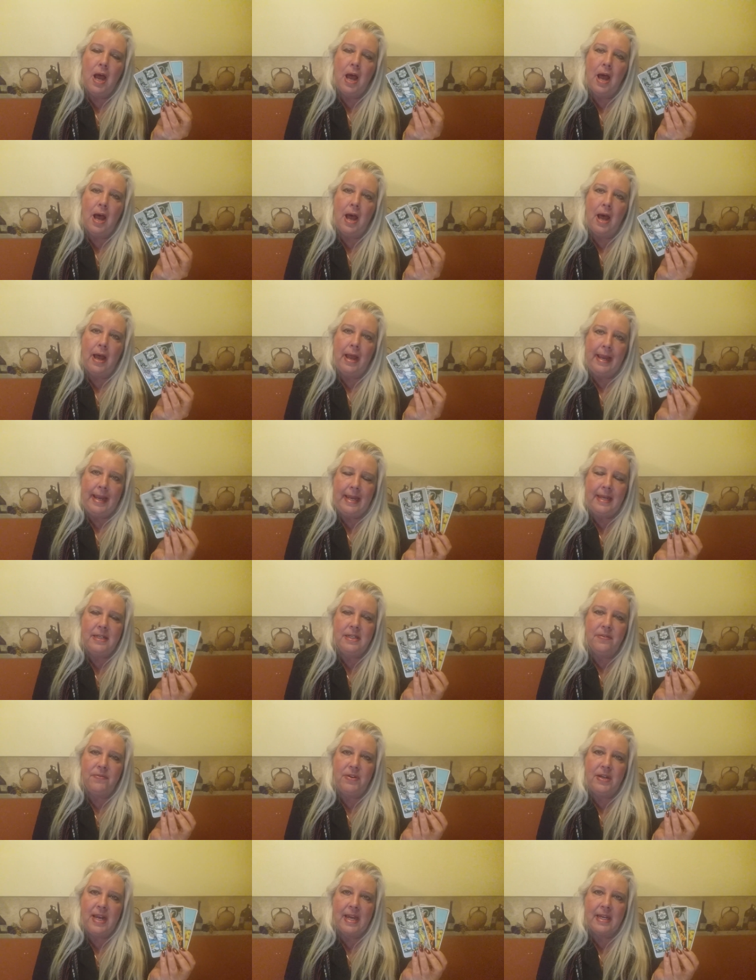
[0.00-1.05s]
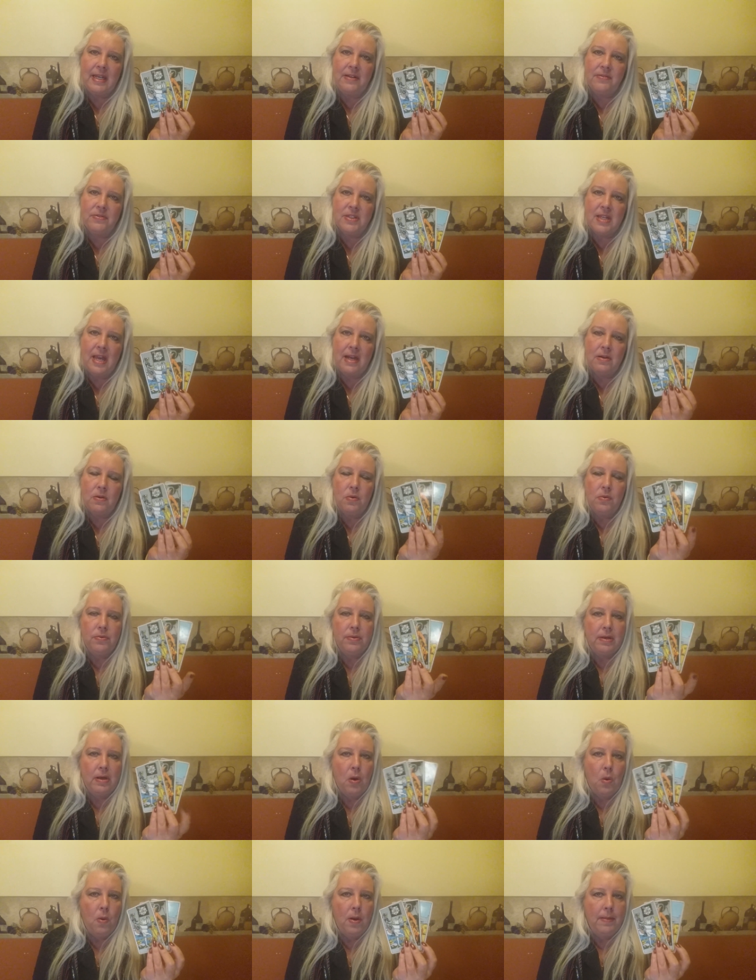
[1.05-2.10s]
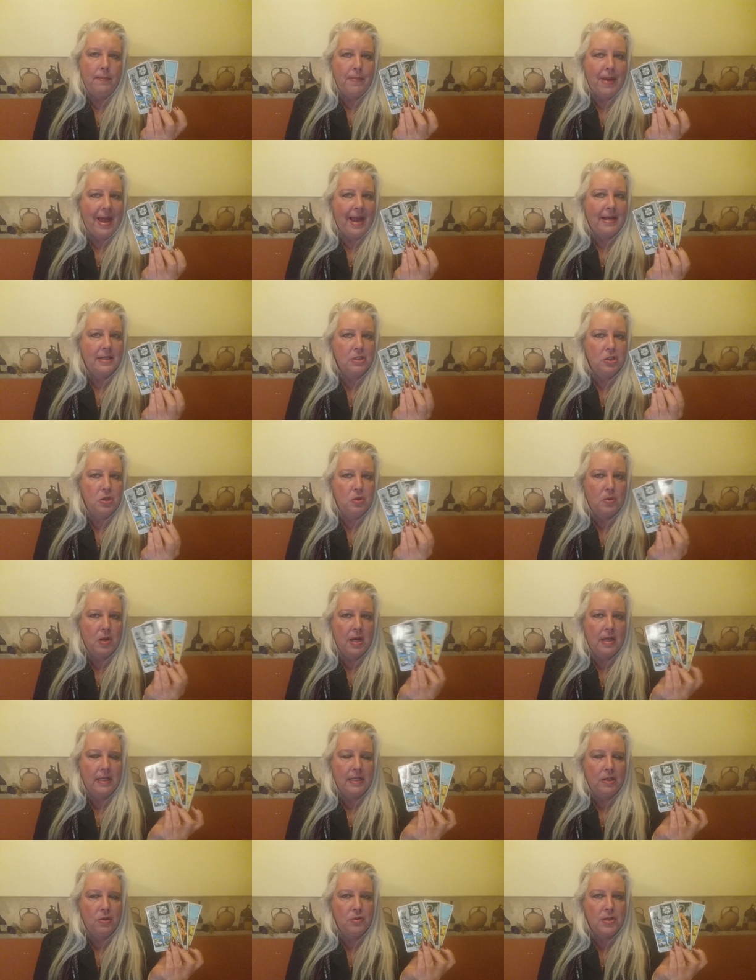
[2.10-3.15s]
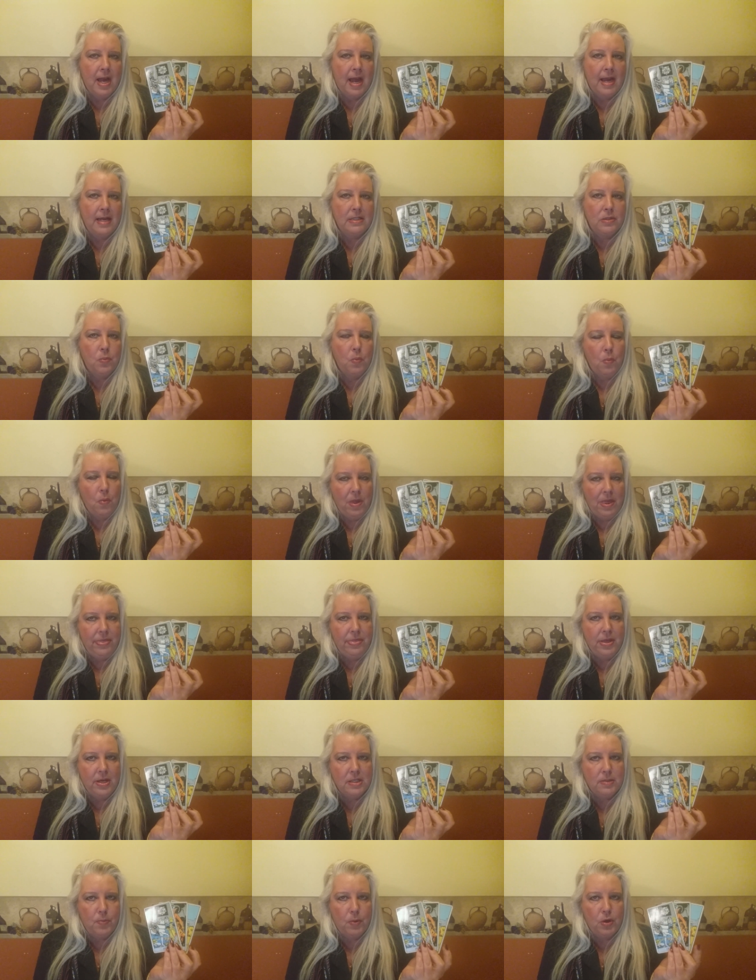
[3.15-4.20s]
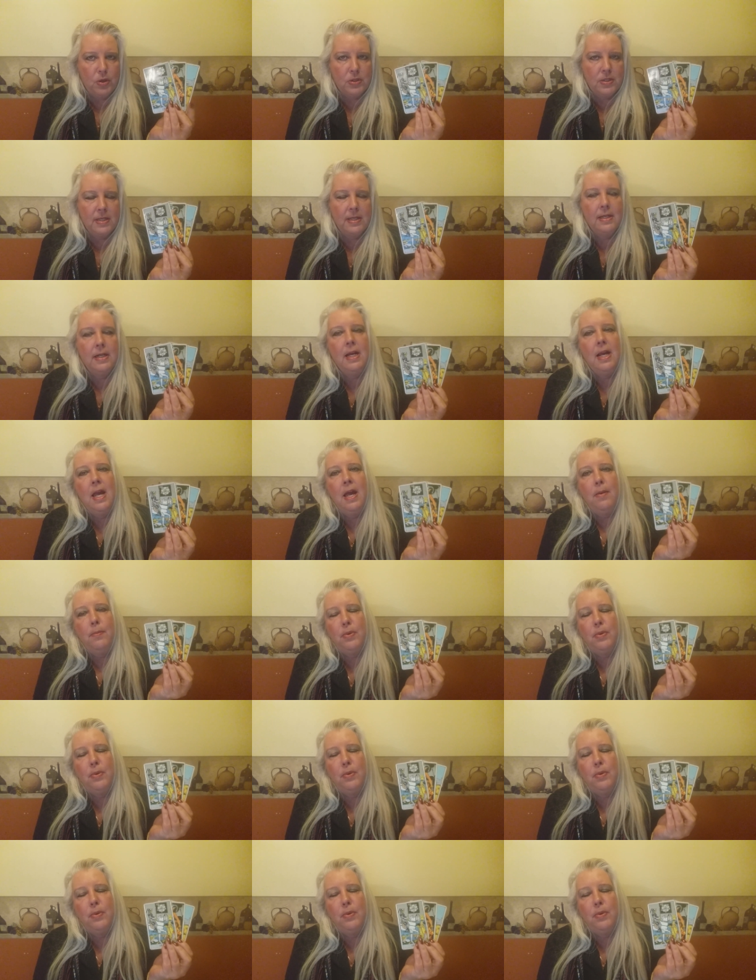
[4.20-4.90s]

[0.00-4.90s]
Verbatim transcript: uh, end of a negative cycle, going back to cutting your ties with this person,